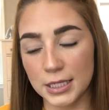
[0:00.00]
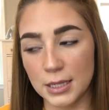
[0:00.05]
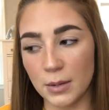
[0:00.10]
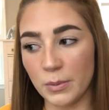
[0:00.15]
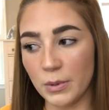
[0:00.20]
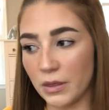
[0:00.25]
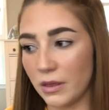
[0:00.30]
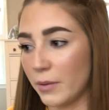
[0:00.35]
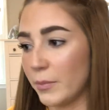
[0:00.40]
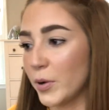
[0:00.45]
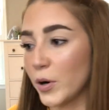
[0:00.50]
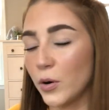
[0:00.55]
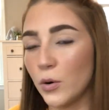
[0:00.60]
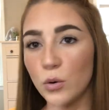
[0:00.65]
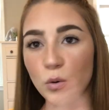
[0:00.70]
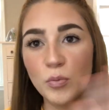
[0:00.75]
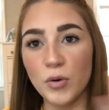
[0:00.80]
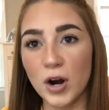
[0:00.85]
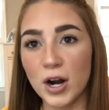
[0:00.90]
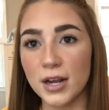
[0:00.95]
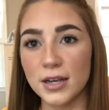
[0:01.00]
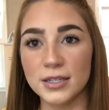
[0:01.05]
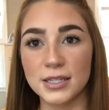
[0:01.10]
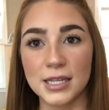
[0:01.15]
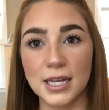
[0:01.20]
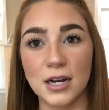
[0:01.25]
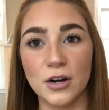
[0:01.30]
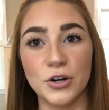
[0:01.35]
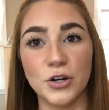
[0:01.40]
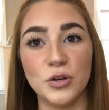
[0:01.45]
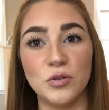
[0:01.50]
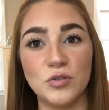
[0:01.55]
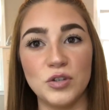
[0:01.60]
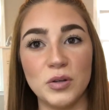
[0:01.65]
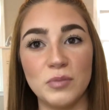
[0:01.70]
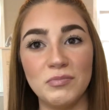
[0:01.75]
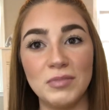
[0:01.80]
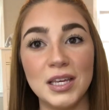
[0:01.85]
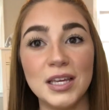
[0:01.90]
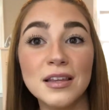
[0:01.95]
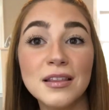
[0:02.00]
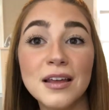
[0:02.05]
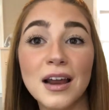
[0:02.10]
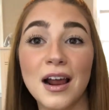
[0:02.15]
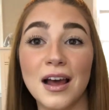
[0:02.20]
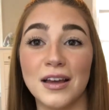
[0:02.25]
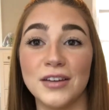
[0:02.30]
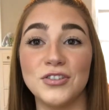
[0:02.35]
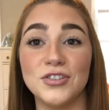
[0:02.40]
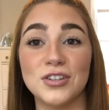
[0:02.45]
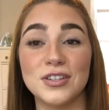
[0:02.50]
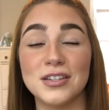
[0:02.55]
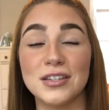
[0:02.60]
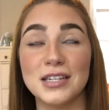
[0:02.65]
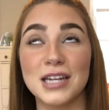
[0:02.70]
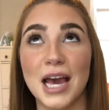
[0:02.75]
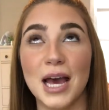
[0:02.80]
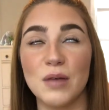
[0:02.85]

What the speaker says: Some of them are old products that are new to me that I just